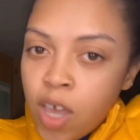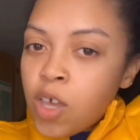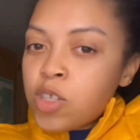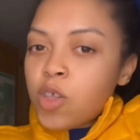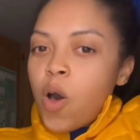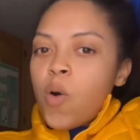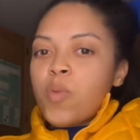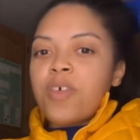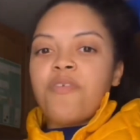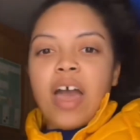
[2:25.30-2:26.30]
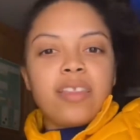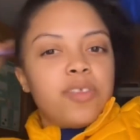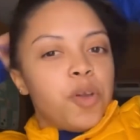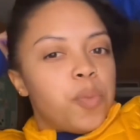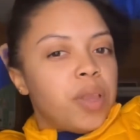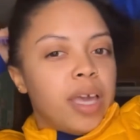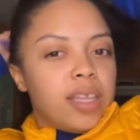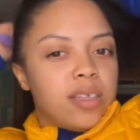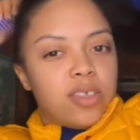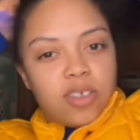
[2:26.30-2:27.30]
So the fact that they're
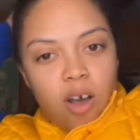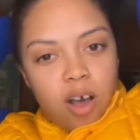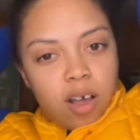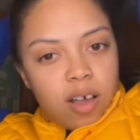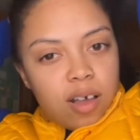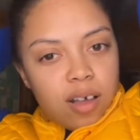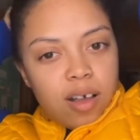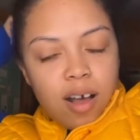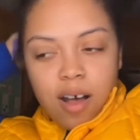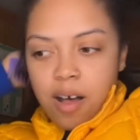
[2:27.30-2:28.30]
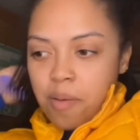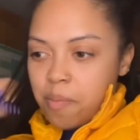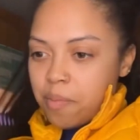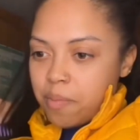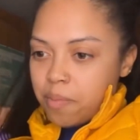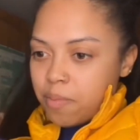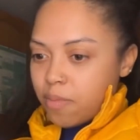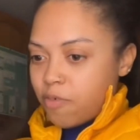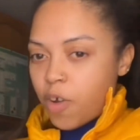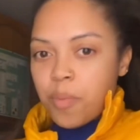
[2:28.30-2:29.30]
playing this song
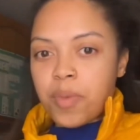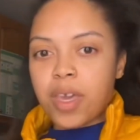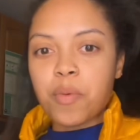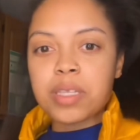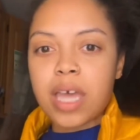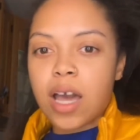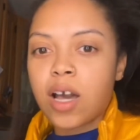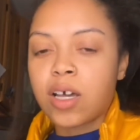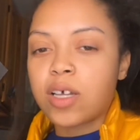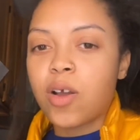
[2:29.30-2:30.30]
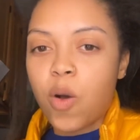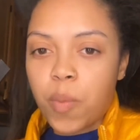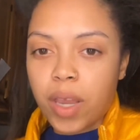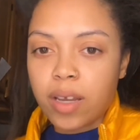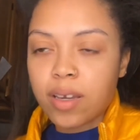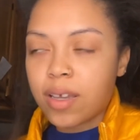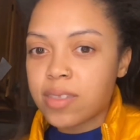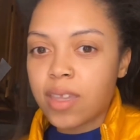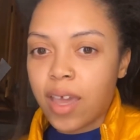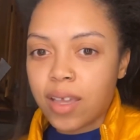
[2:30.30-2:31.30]
for me was like a good omen,
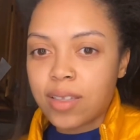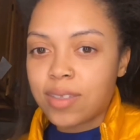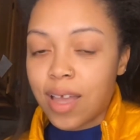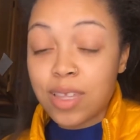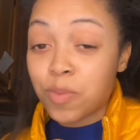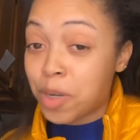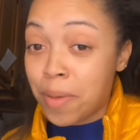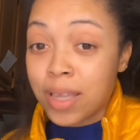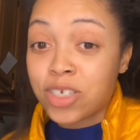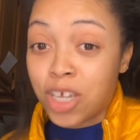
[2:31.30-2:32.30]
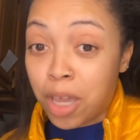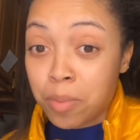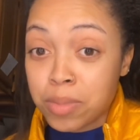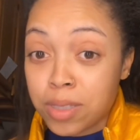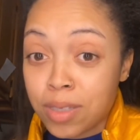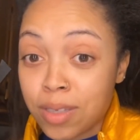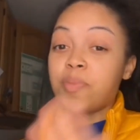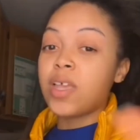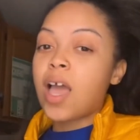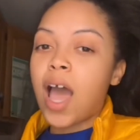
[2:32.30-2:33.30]
because like that's one of my jams.
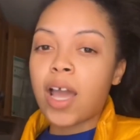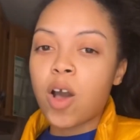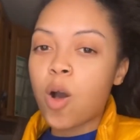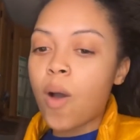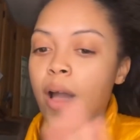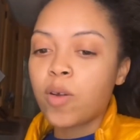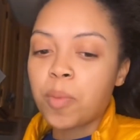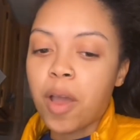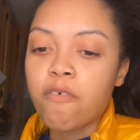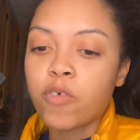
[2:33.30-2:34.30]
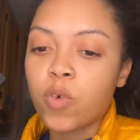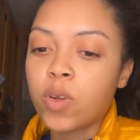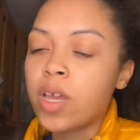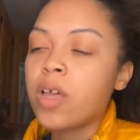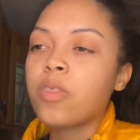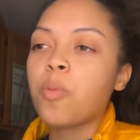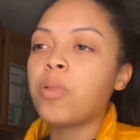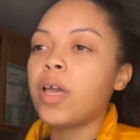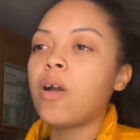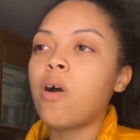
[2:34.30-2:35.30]
I go, I order my food. They're
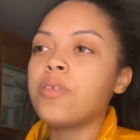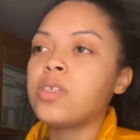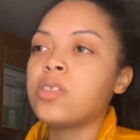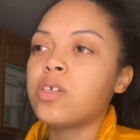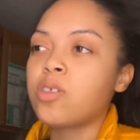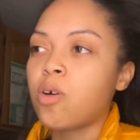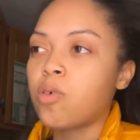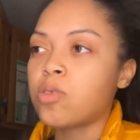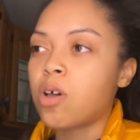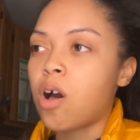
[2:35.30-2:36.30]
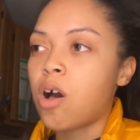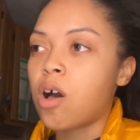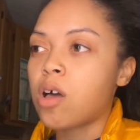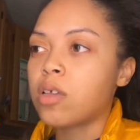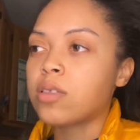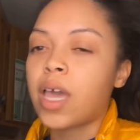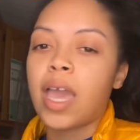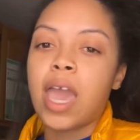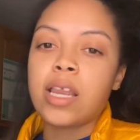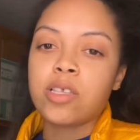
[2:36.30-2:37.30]
playing all these disco songs, like
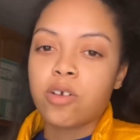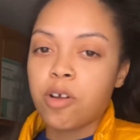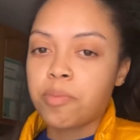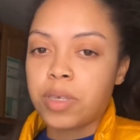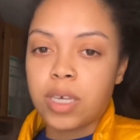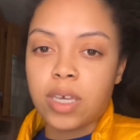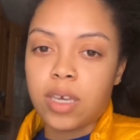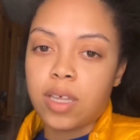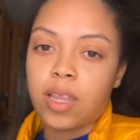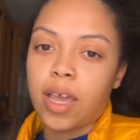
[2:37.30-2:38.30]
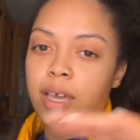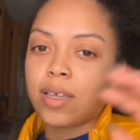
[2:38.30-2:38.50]
80s R&B, like